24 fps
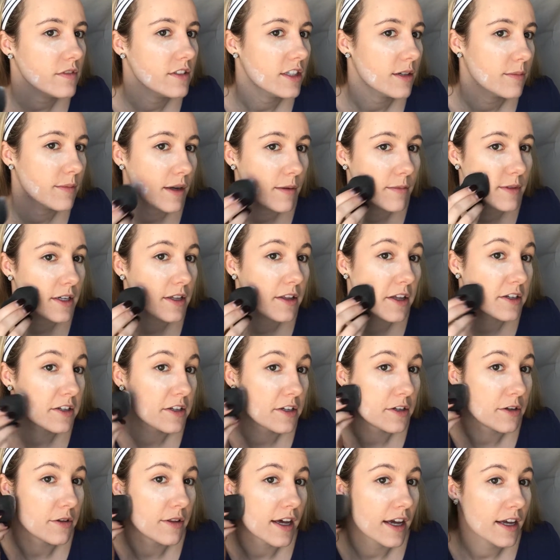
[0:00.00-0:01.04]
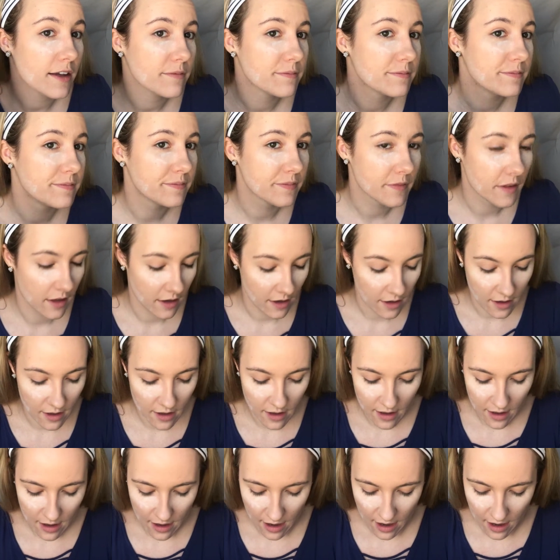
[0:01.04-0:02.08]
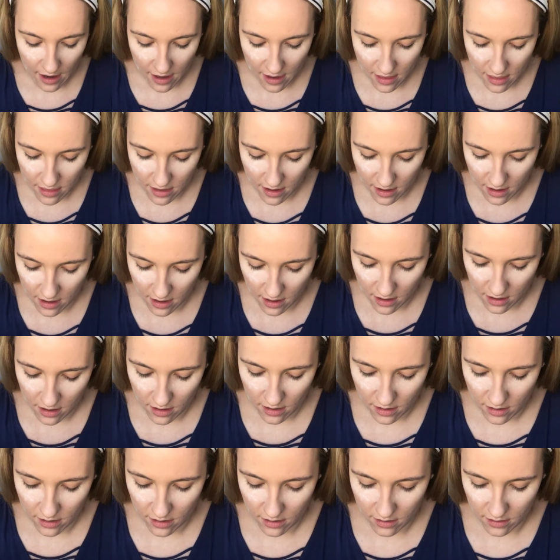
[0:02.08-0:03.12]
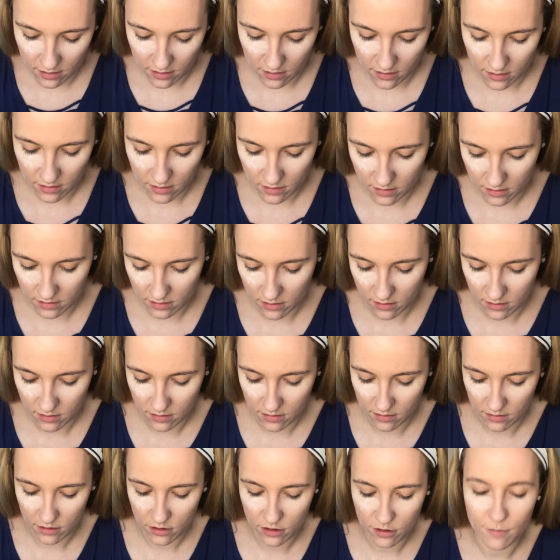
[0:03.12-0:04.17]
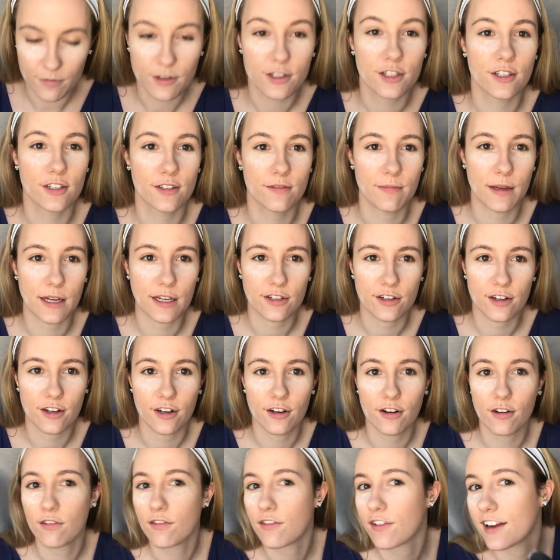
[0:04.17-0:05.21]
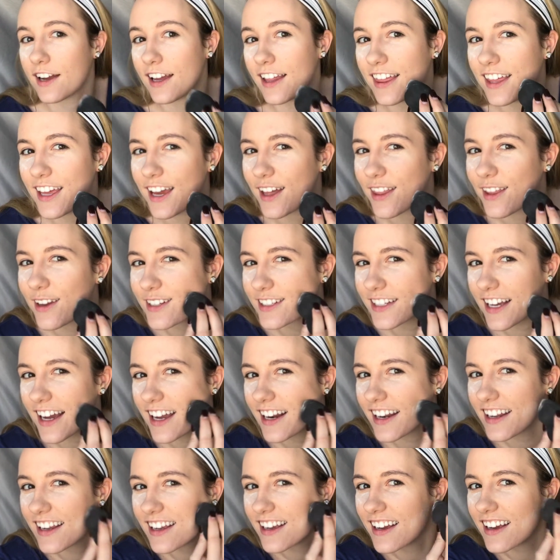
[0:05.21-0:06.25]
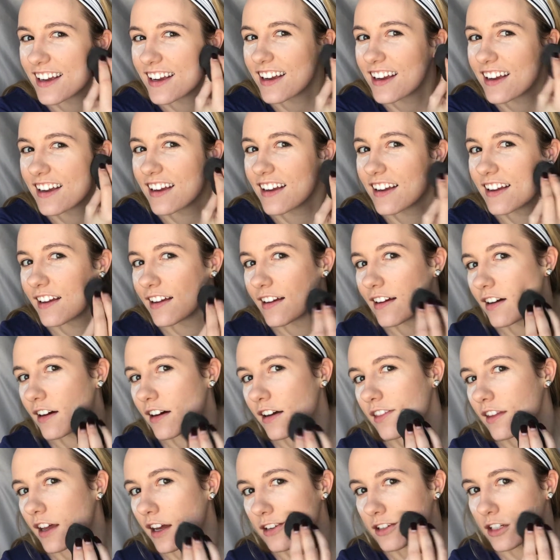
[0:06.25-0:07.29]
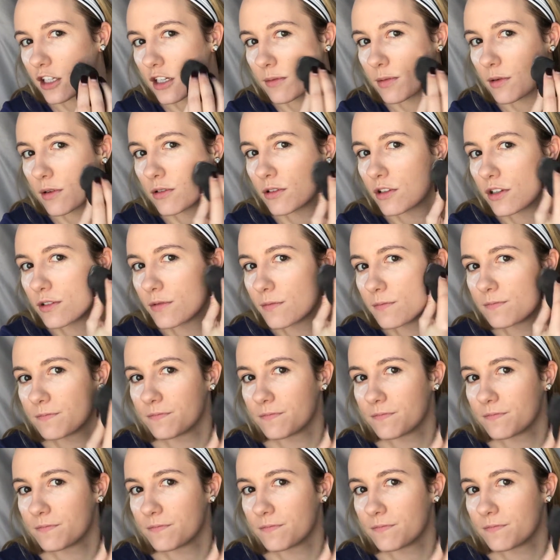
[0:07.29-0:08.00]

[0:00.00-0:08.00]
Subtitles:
Sometimes I like to do that. And then just make sure you don't forget the other side on that cheekbone too.